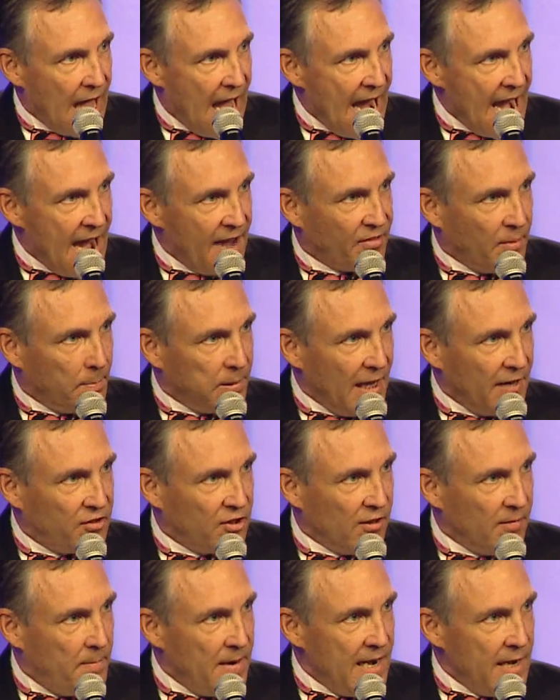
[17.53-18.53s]
I have the
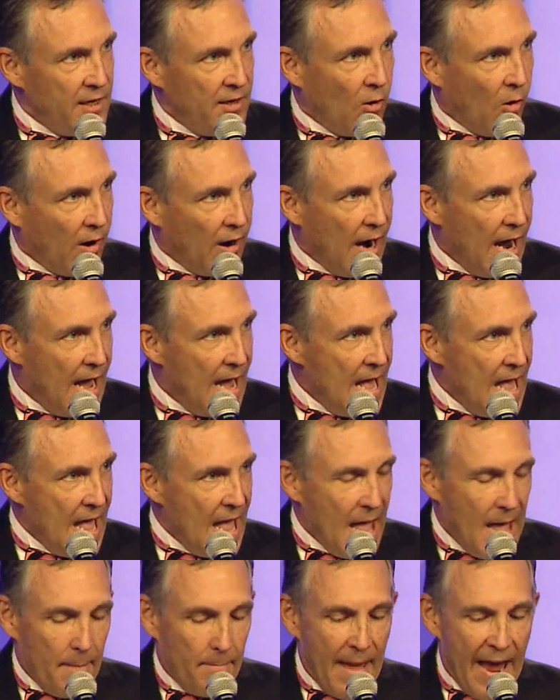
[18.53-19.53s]
pleasure of being your
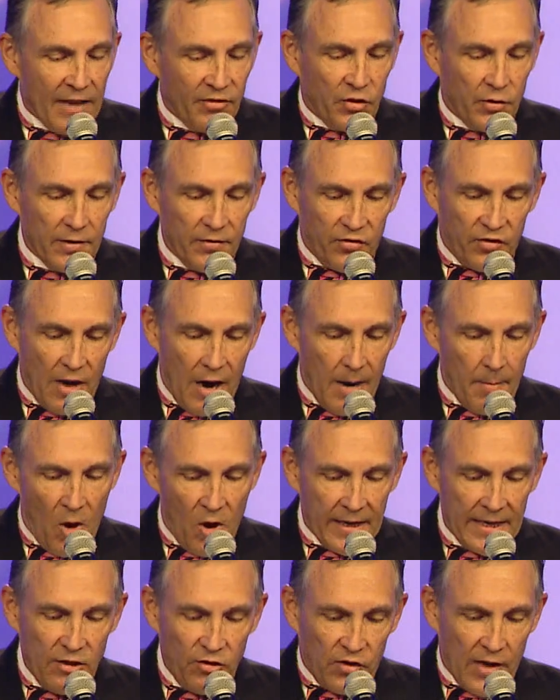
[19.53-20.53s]
Master of
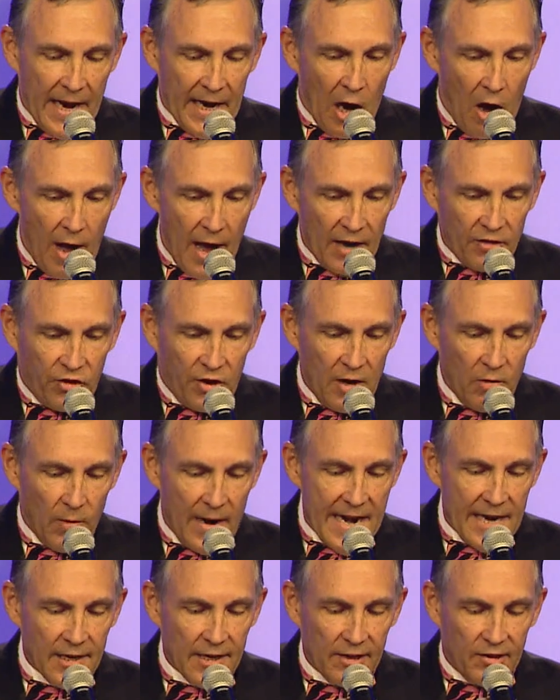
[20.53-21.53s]
Ceremonies and auction
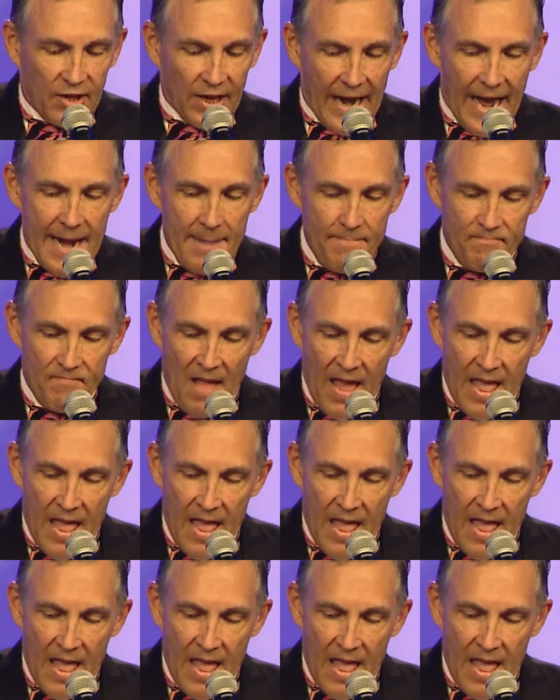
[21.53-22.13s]
reader tonight.